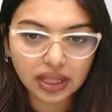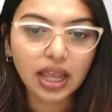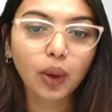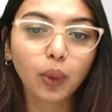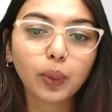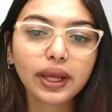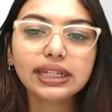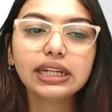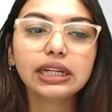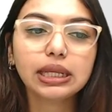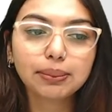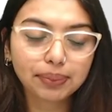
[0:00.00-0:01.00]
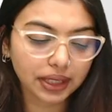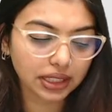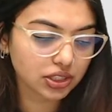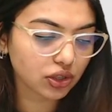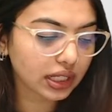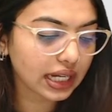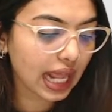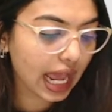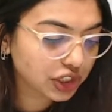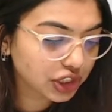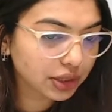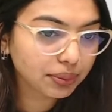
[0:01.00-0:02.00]
When an impulse or an
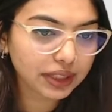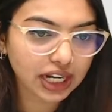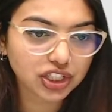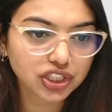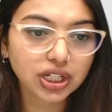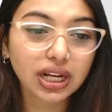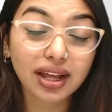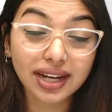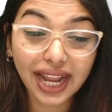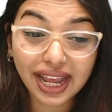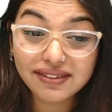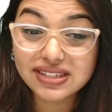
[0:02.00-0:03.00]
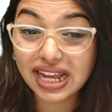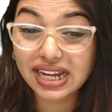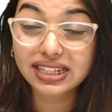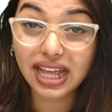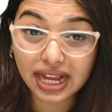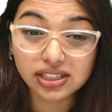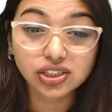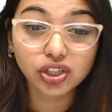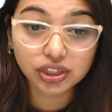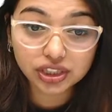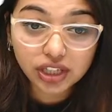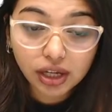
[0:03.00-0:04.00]
action potential arrives at the
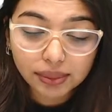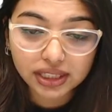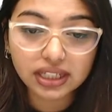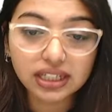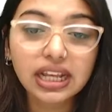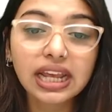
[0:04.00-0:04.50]
axon terminal,